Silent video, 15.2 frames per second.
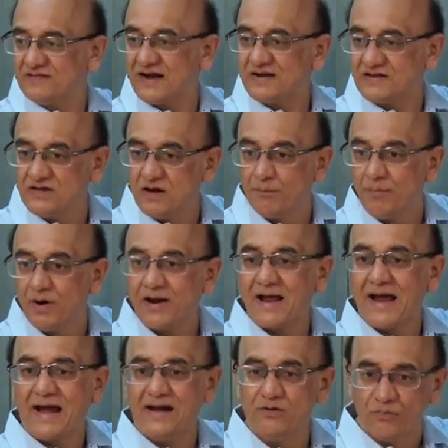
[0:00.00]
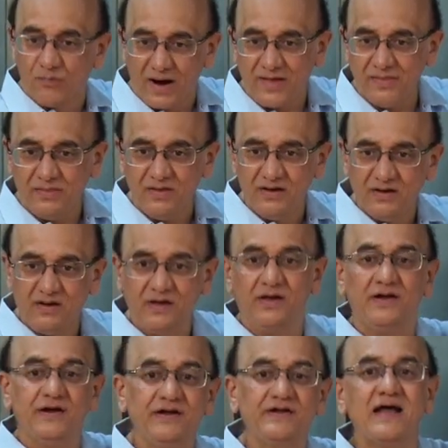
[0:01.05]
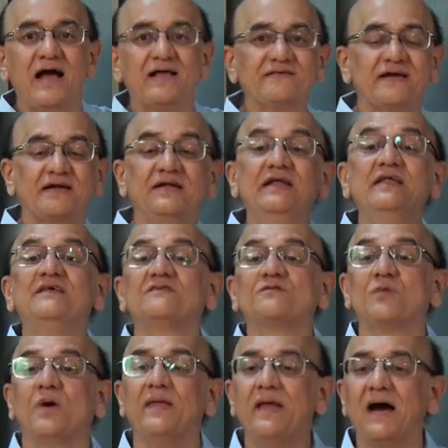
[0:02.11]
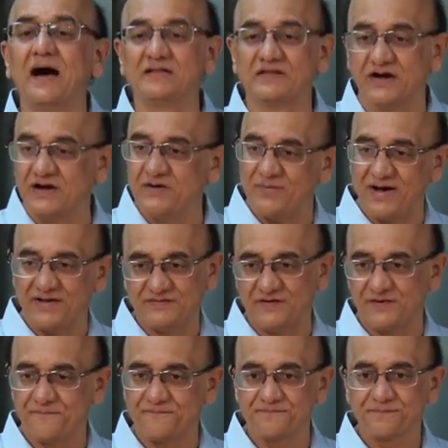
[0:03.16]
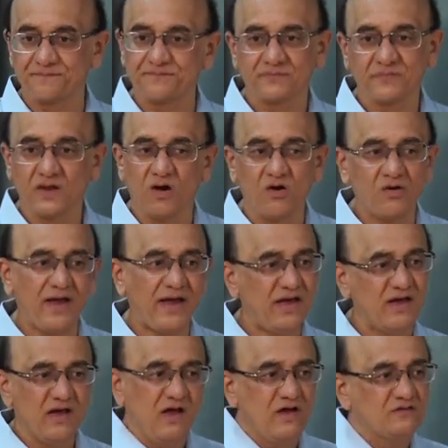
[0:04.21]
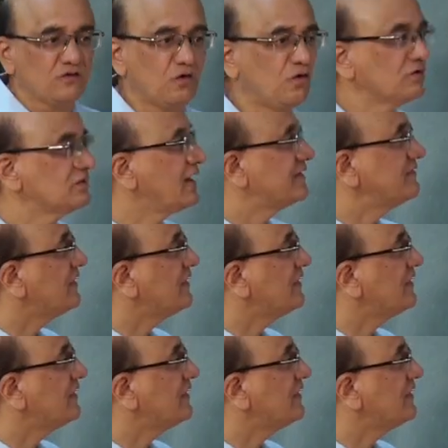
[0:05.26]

that number and 1, it has at least one other divisor. Okay? So, that is